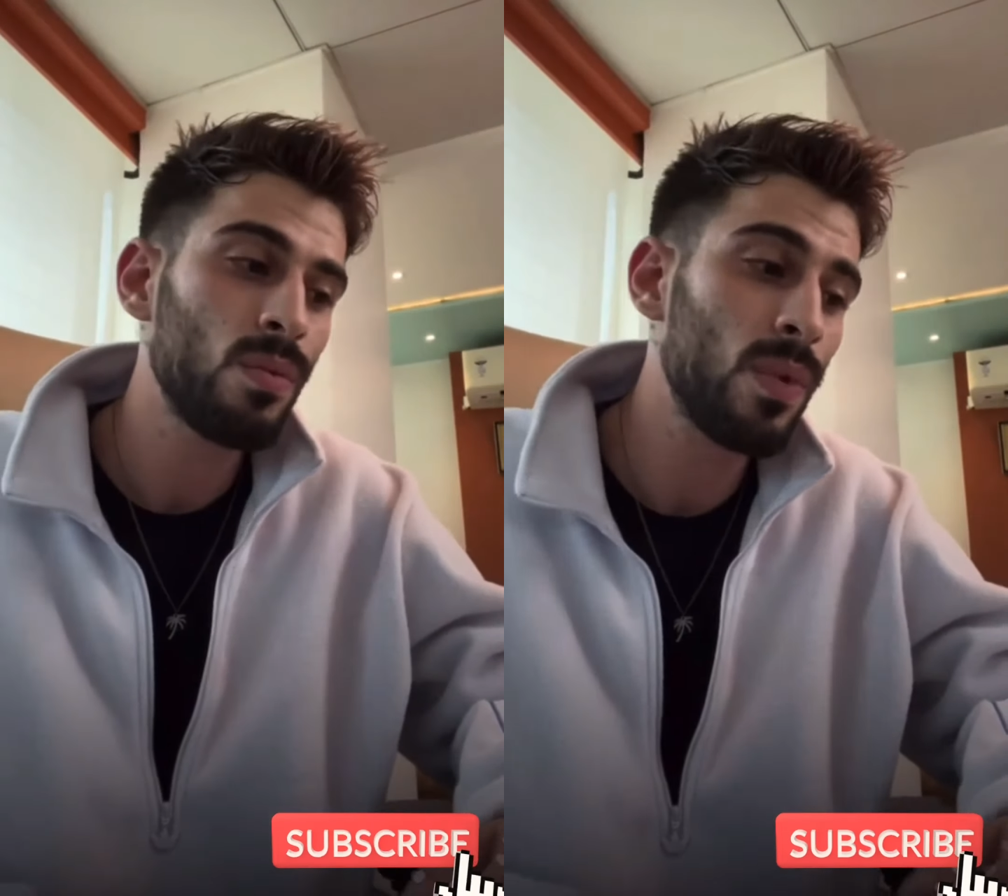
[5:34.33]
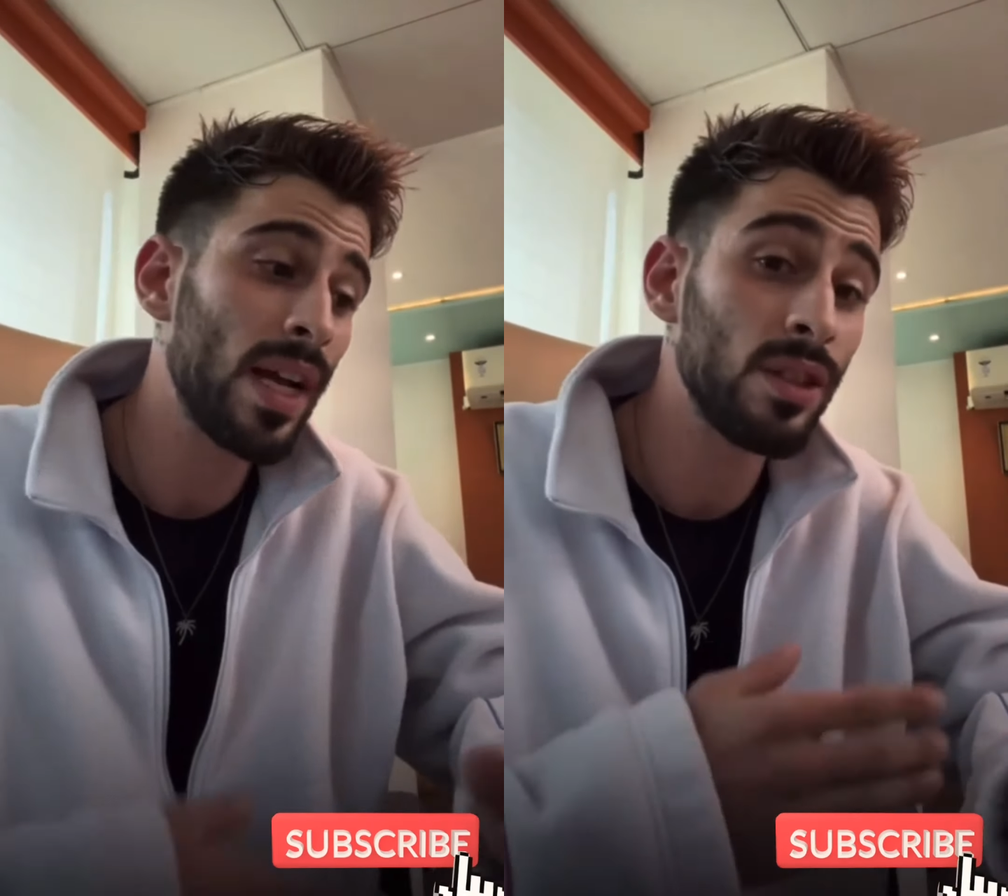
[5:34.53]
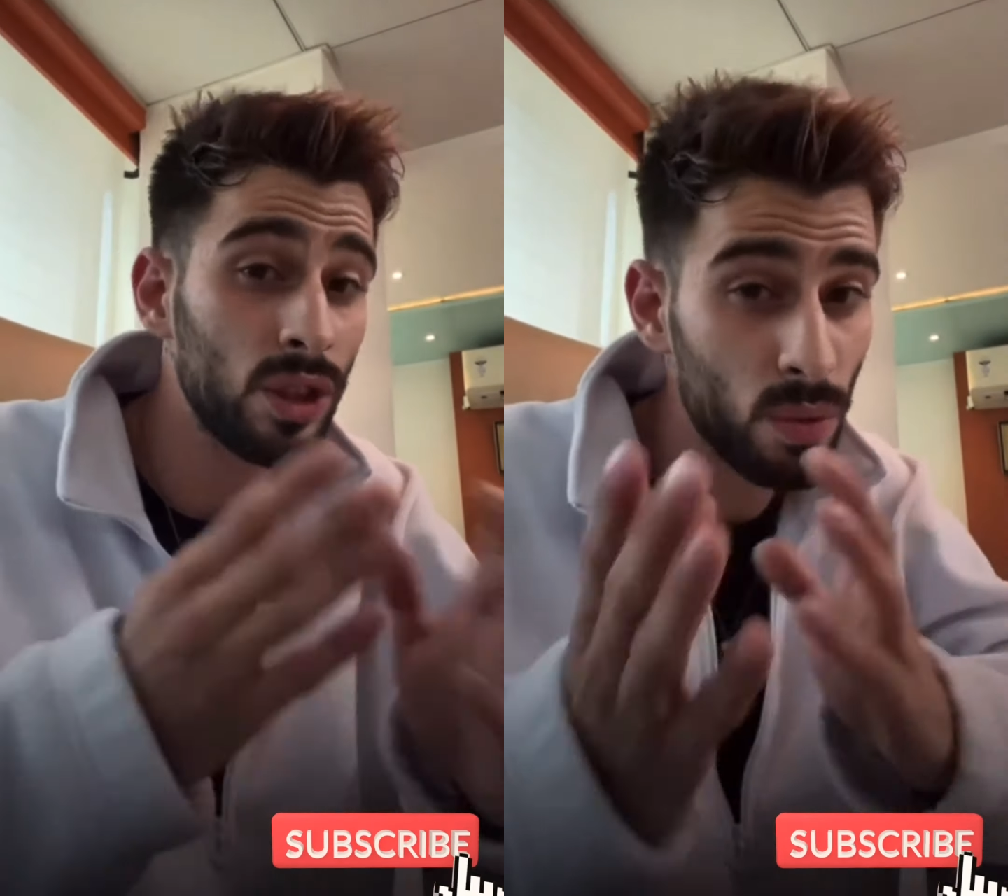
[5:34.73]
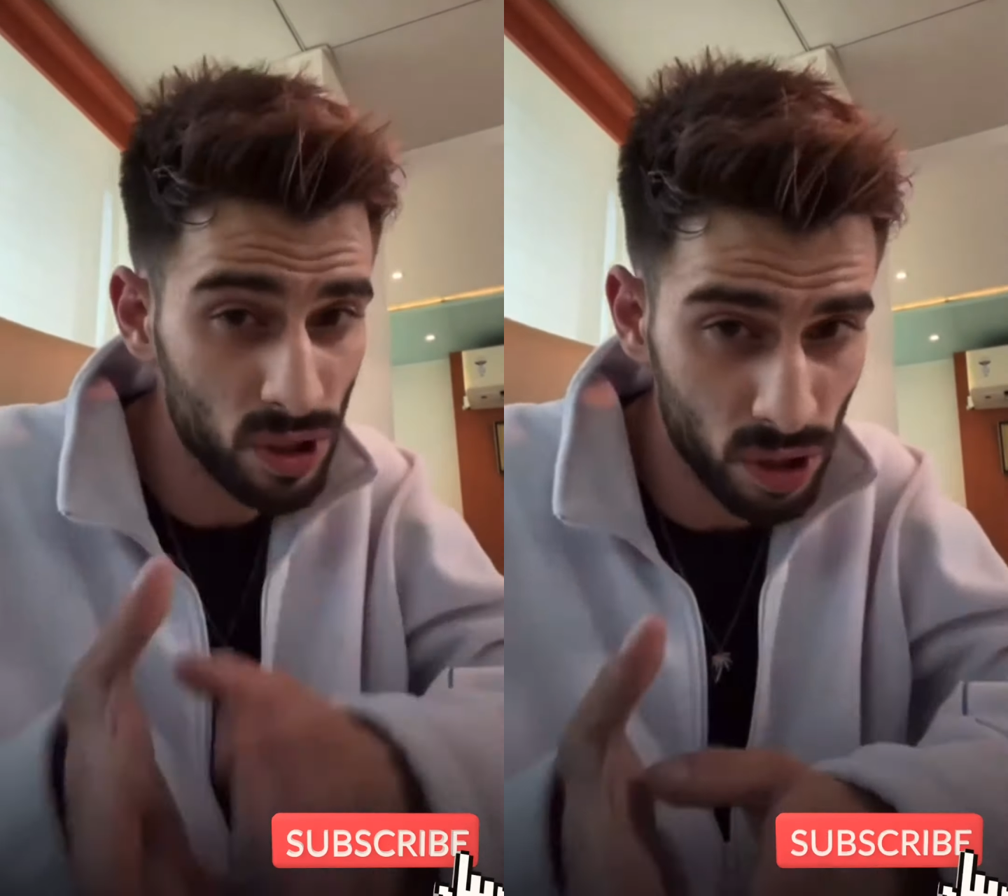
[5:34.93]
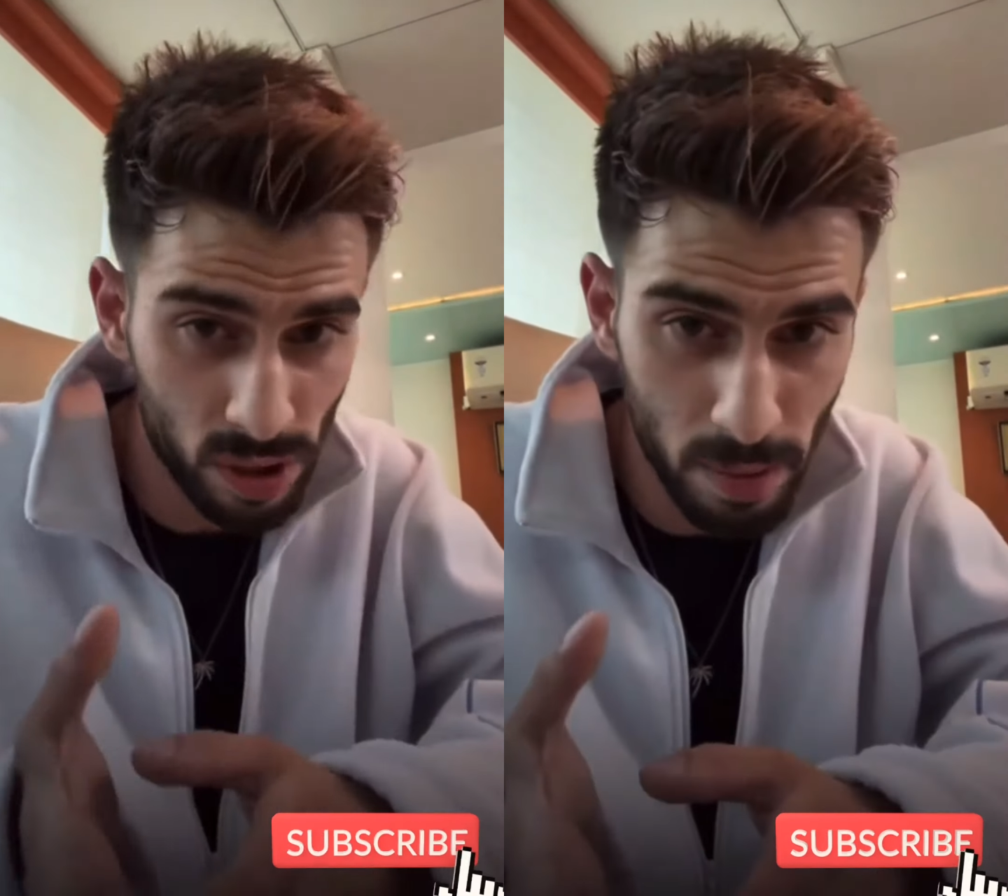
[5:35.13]
when she
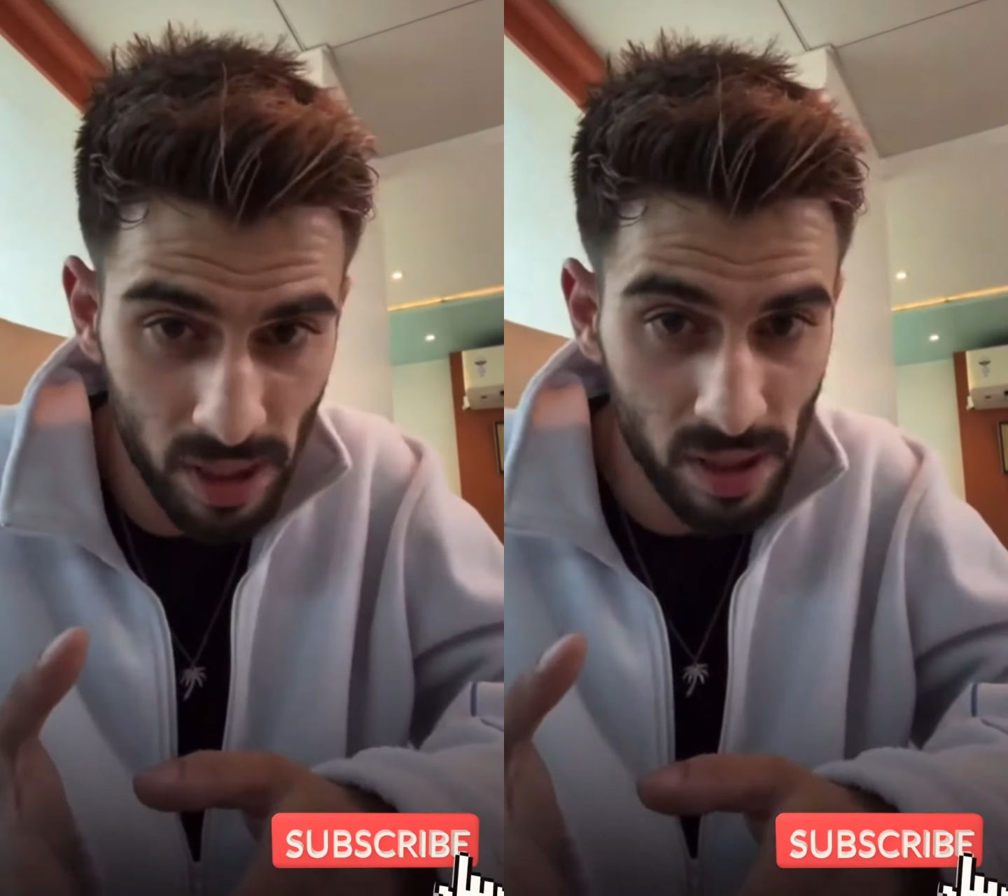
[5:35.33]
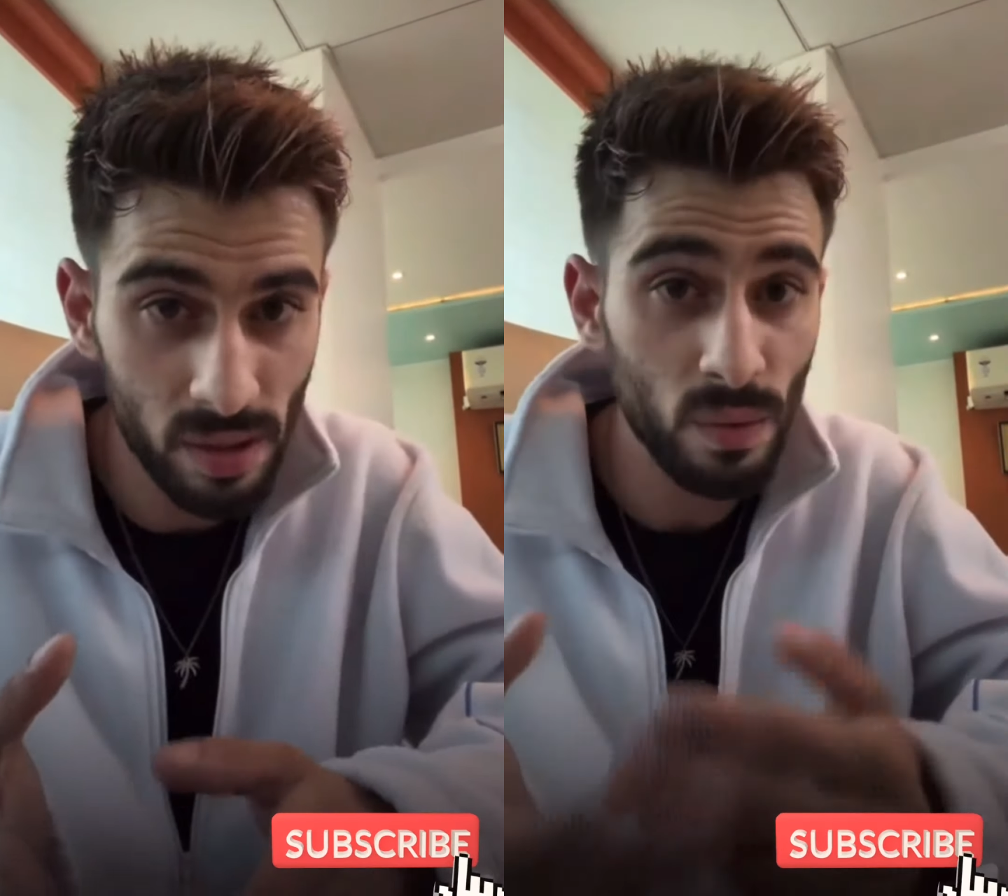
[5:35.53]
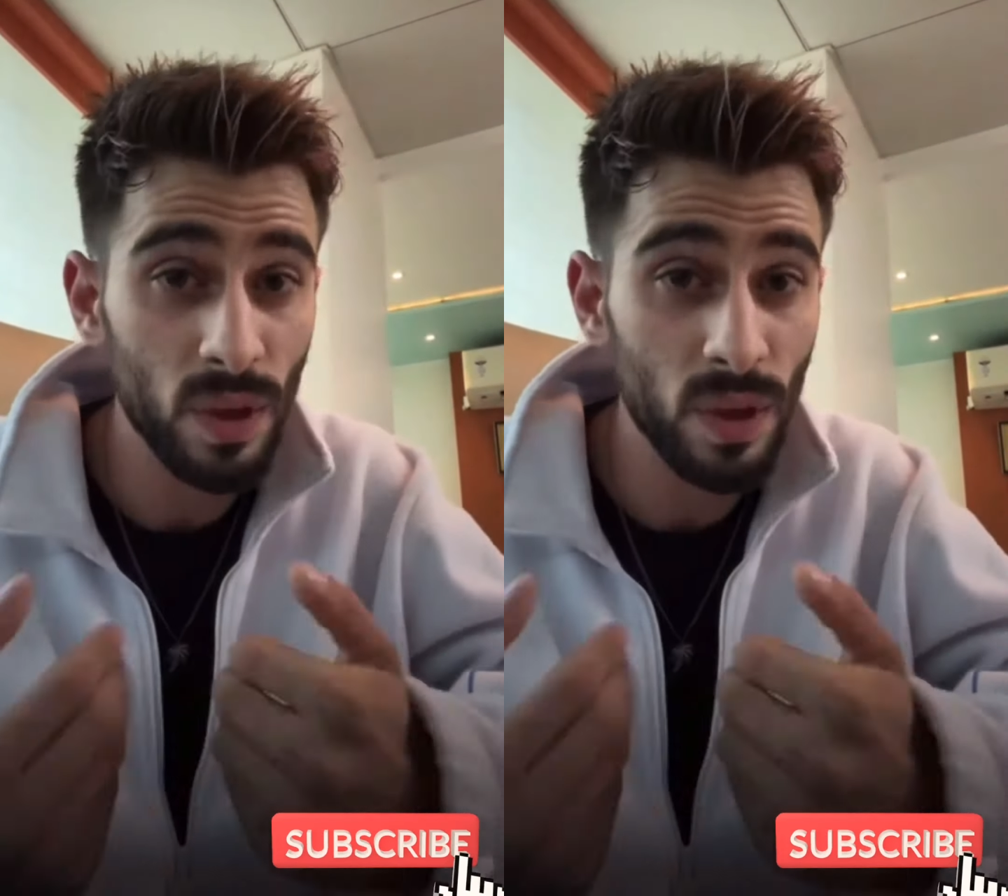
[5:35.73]
was on splits.